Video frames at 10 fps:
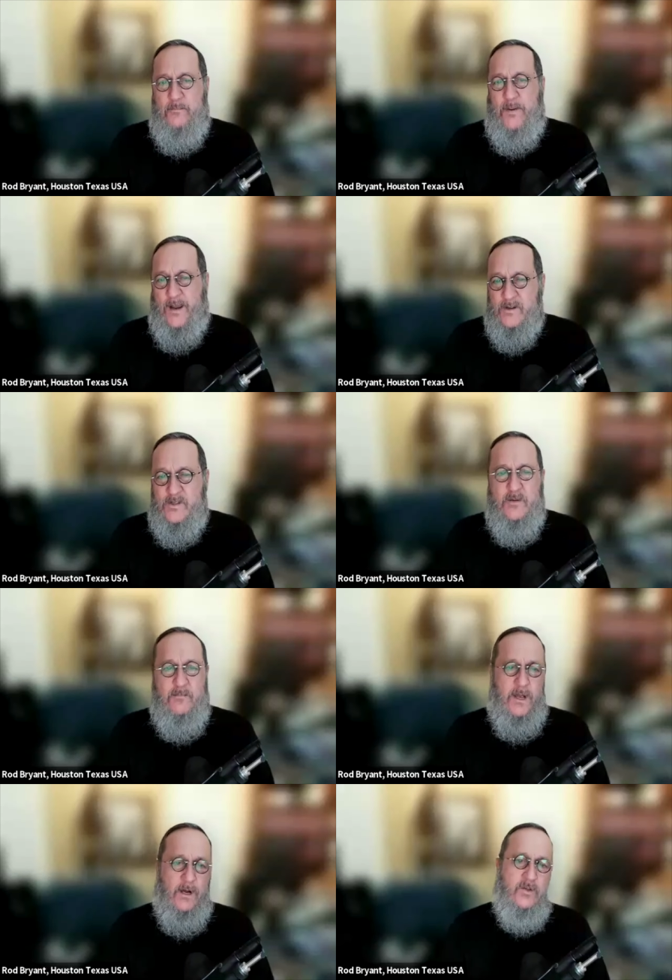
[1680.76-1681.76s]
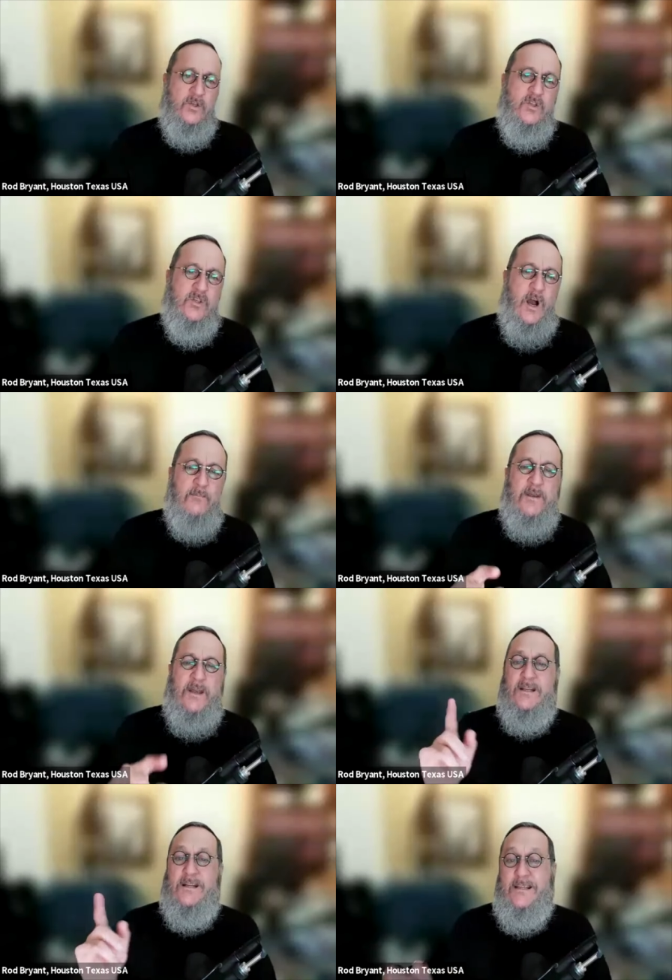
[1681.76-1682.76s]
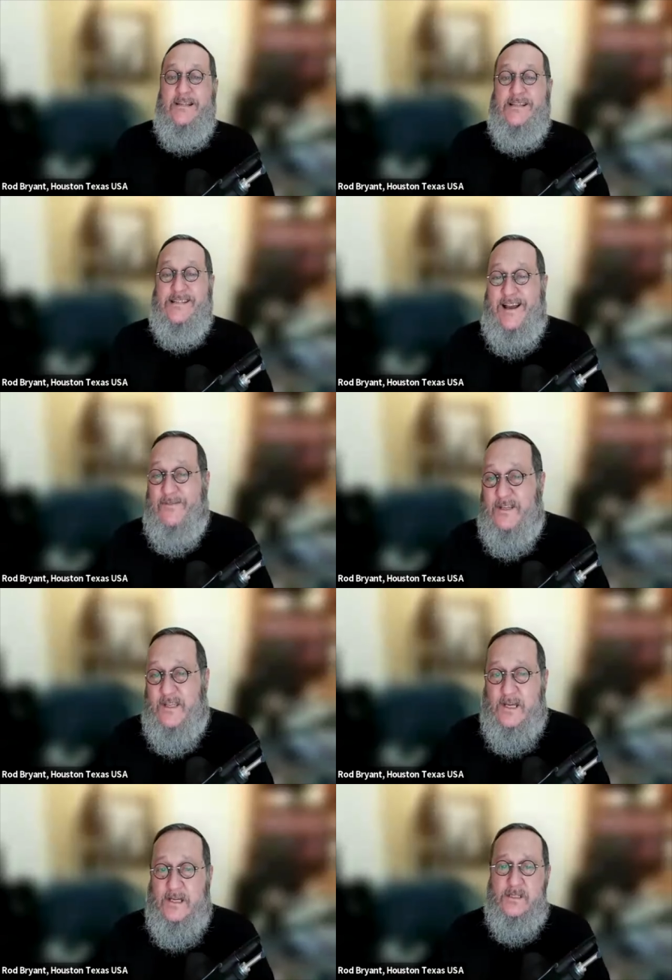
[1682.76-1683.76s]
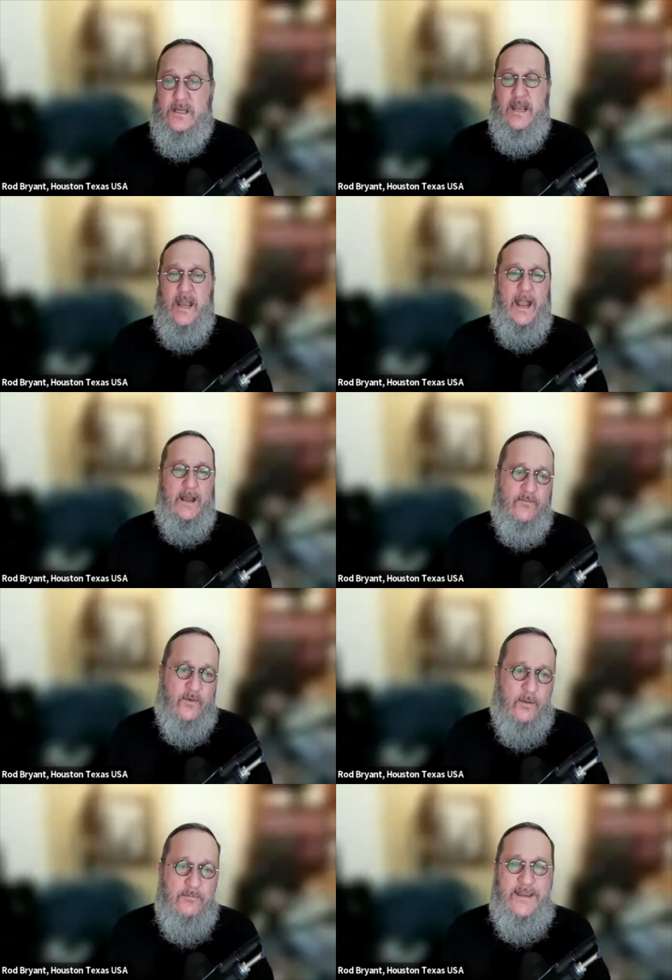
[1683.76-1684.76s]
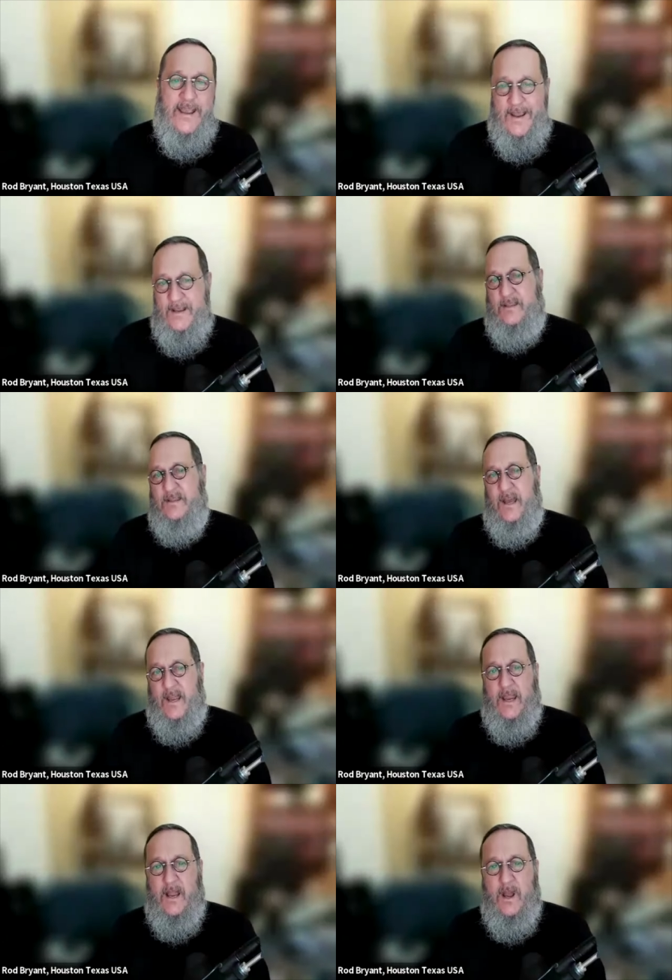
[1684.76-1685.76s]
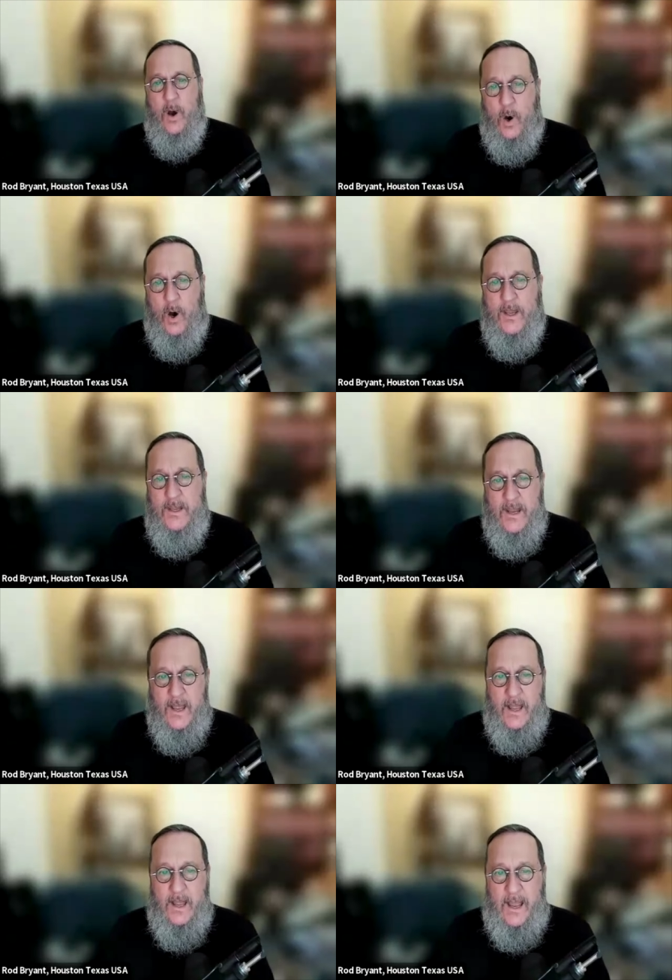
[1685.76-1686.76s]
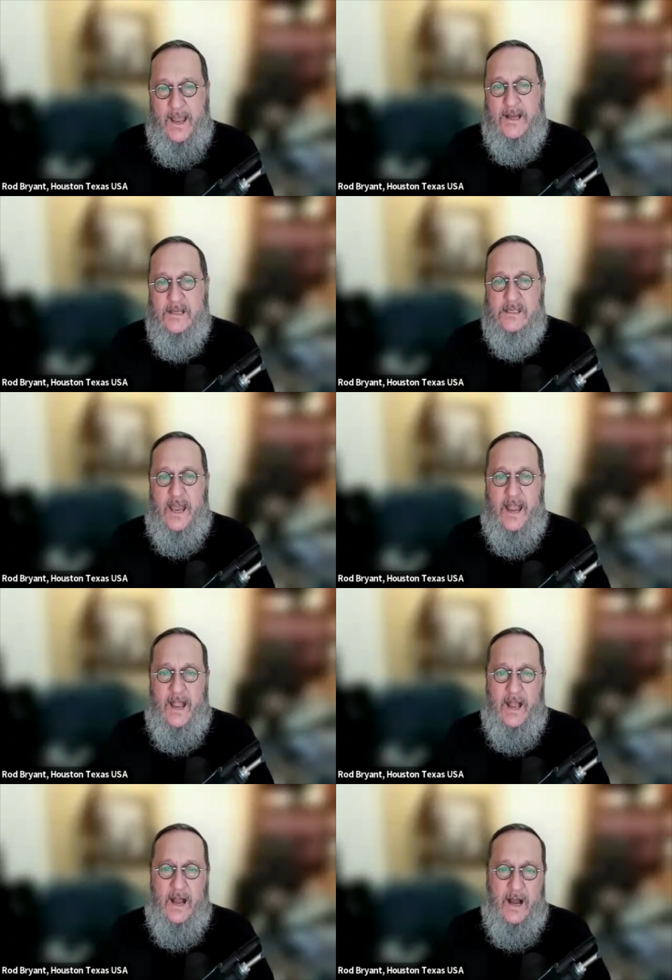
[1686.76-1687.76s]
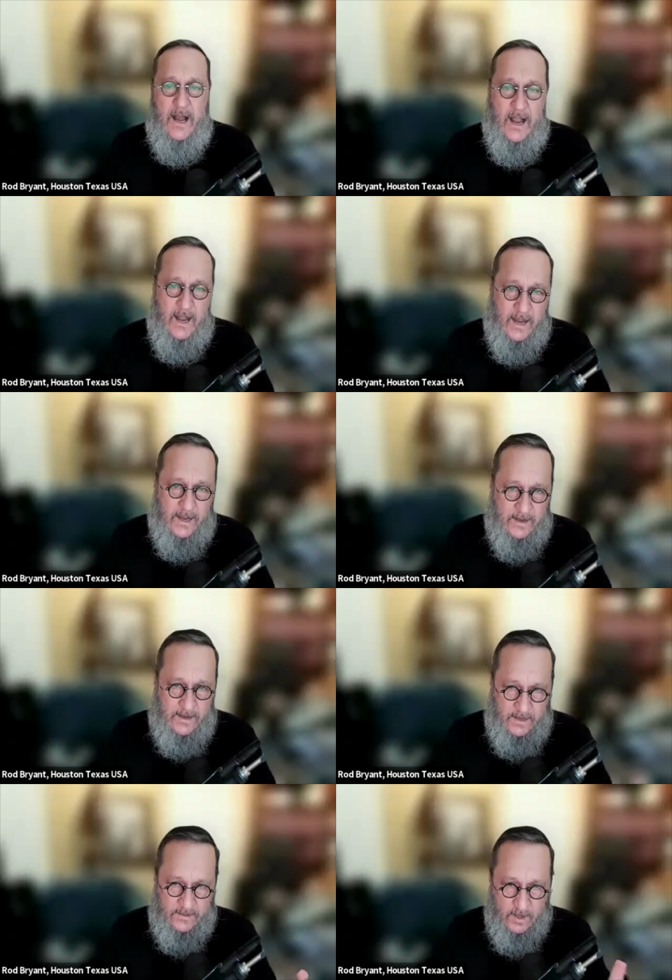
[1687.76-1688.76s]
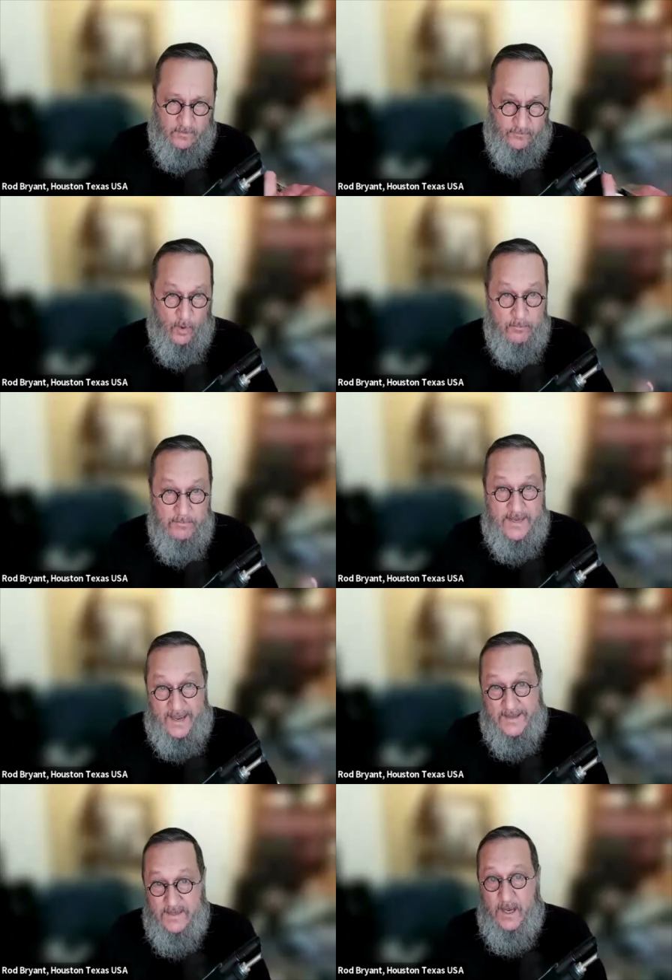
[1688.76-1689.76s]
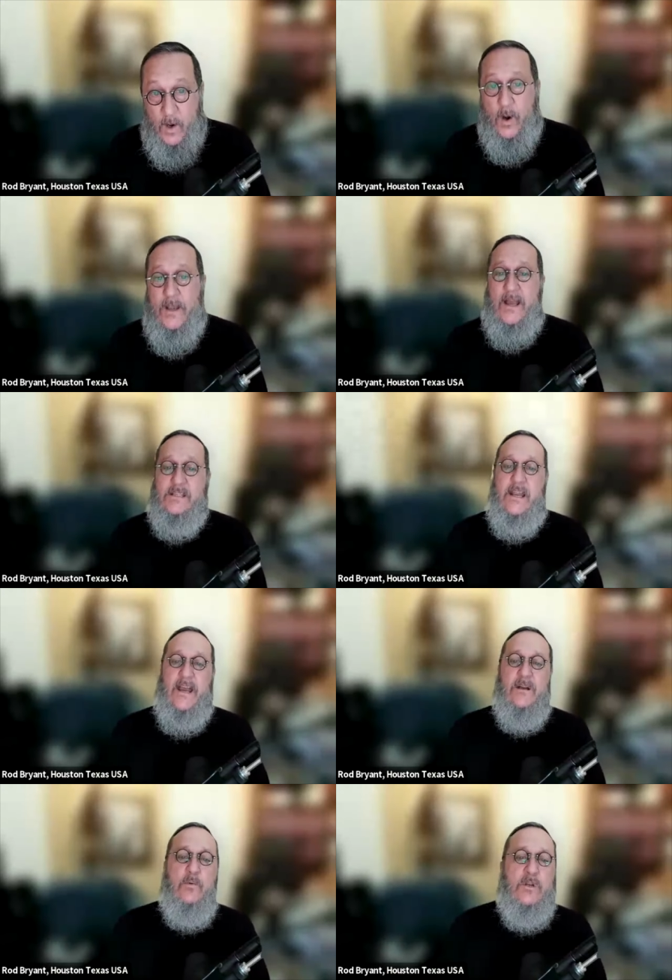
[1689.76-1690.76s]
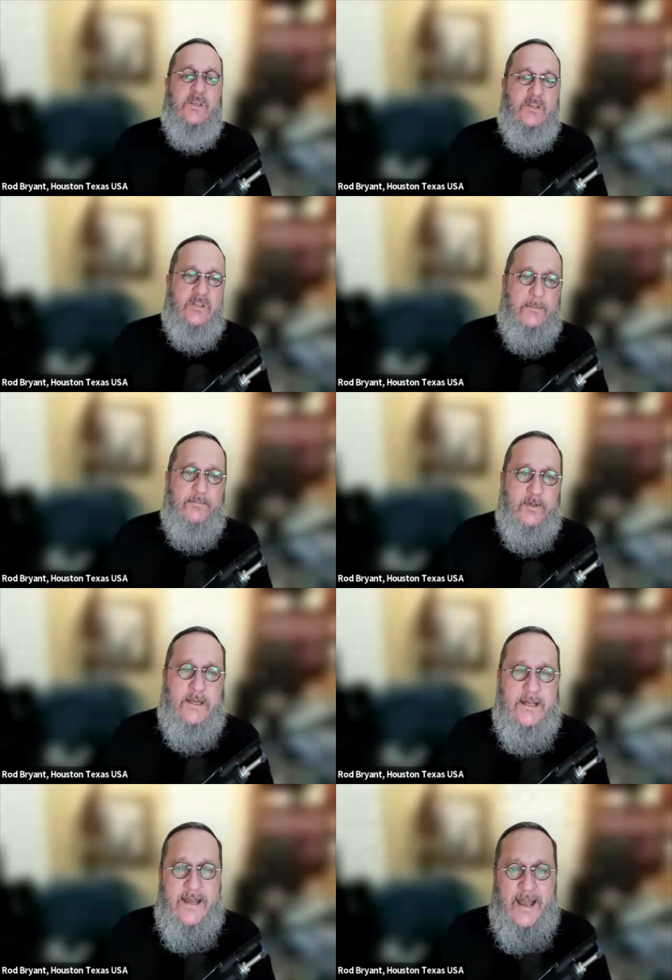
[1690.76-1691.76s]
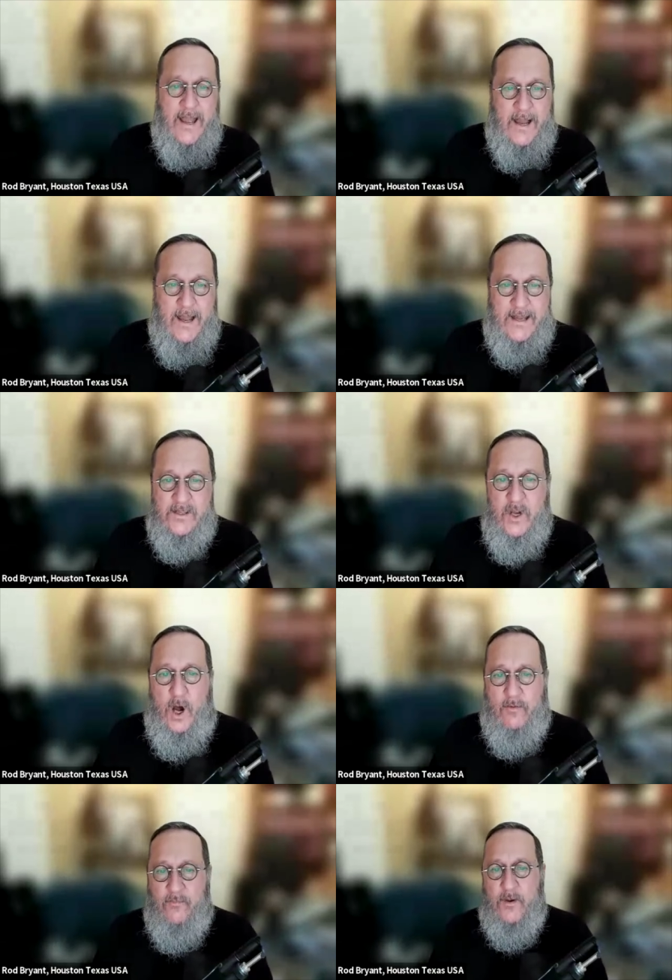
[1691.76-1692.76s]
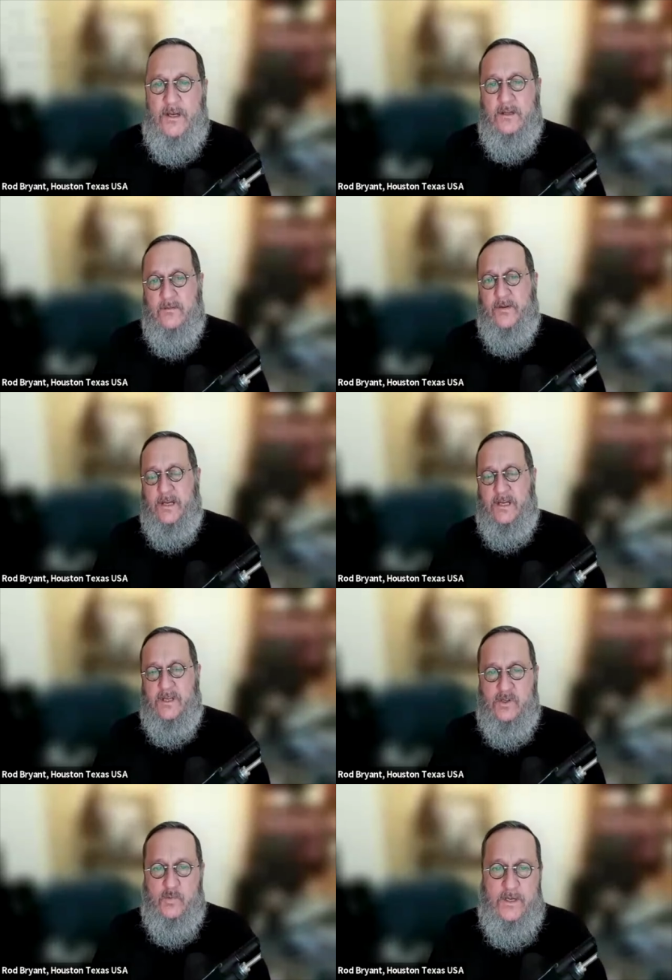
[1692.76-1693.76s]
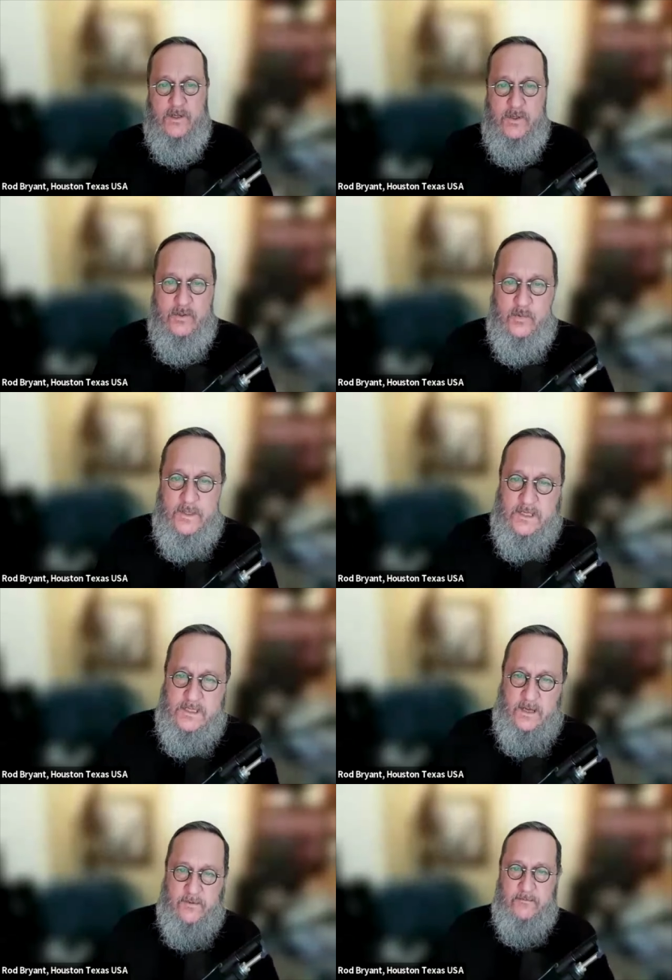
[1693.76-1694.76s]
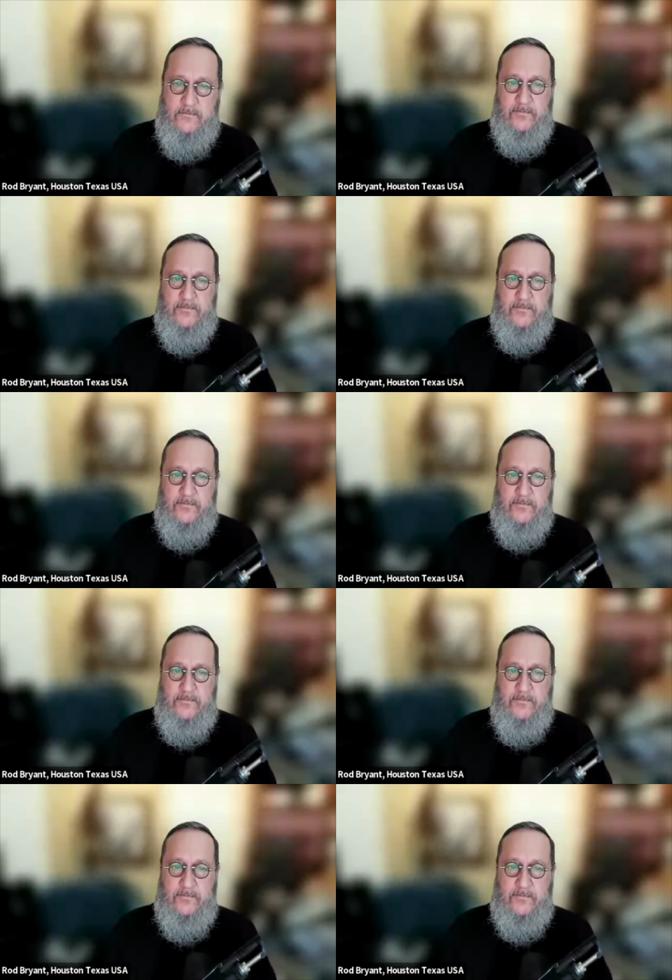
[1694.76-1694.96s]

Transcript: bears a male she shall be unclean seven days and from the eighth day on as uh, as uh, from the eighth day on as an animal is accepted uh, as an offering leviticus 22 27